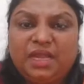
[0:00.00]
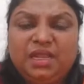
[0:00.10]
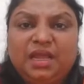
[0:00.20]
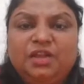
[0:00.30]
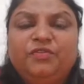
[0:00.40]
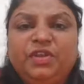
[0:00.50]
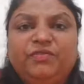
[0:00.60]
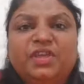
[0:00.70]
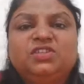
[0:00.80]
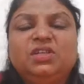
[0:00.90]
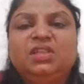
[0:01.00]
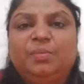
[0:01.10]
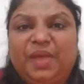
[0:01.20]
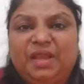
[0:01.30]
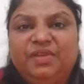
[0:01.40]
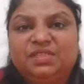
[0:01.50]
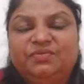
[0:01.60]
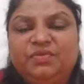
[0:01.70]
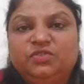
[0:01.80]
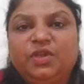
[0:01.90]
any kind of infection in the
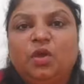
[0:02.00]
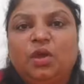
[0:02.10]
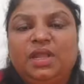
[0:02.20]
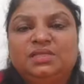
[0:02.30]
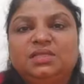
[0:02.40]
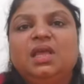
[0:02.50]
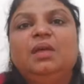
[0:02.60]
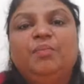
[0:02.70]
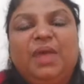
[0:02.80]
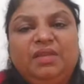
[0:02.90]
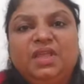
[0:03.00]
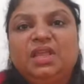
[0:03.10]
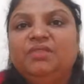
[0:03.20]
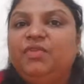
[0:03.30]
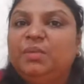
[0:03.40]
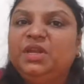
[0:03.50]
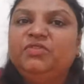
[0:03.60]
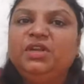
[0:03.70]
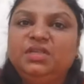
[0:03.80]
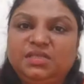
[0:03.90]
pelvis, which we call as pelvic
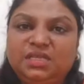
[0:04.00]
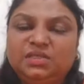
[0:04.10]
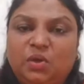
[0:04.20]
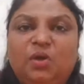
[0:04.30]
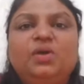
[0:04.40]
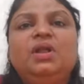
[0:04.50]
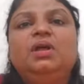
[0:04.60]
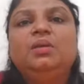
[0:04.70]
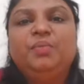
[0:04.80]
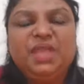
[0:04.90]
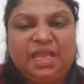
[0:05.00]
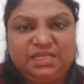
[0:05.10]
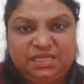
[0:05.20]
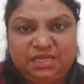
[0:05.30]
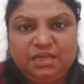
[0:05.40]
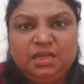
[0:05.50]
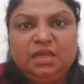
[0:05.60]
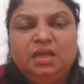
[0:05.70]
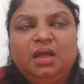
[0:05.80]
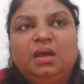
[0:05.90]
inflammatory disease or PID.
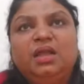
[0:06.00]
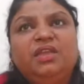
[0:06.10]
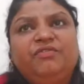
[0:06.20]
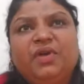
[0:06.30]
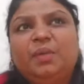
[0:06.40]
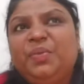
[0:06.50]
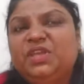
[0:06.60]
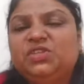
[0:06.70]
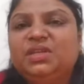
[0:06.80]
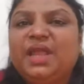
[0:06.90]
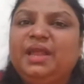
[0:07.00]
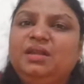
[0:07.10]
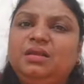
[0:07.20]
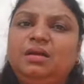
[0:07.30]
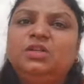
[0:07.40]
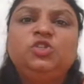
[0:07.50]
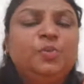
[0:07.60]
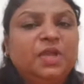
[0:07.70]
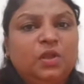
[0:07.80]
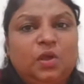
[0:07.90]
If a patient had
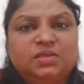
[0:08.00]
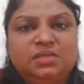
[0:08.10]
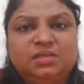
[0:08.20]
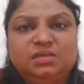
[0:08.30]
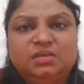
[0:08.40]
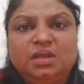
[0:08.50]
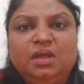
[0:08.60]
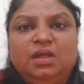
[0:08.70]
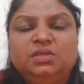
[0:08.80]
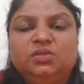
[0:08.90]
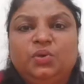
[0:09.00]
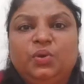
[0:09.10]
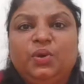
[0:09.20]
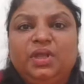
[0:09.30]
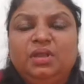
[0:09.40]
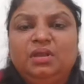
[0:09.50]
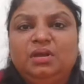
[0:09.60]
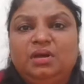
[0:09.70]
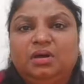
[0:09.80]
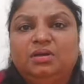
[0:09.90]
tuberculosis, so
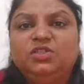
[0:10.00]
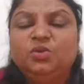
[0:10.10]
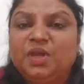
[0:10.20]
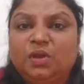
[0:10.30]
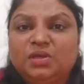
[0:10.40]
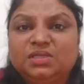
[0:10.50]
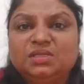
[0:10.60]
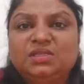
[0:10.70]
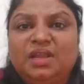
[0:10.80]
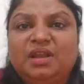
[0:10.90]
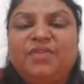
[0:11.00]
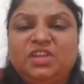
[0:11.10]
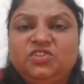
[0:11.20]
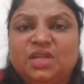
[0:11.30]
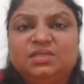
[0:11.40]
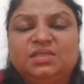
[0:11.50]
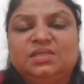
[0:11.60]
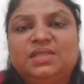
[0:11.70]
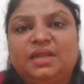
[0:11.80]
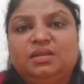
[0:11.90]
in tuberculosis, there are very
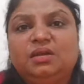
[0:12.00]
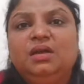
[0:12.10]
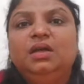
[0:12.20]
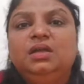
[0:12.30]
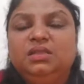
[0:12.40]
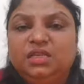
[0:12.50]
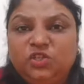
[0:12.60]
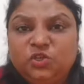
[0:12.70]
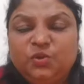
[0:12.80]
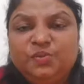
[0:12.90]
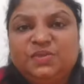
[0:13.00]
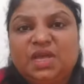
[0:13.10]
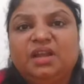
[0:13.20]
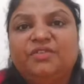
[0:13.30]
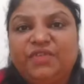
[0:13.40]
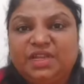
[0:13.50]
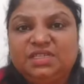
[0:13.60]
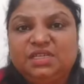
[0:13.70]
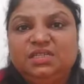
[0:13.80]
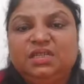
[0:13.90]
chances that the tubes are
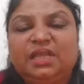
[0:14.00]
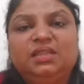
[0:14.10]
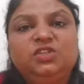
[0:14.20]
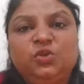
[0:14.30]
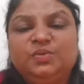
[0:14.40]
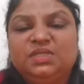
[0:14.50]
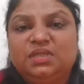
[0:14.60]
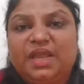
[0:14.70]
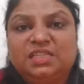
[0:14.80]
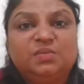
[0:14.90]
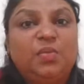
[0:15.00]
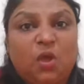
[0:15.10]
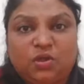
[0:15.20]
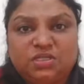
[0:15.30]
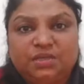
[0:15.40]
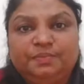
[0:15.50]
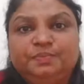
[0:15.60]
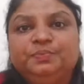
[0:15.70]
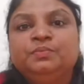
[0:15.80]
affected and the tubes gets blocked.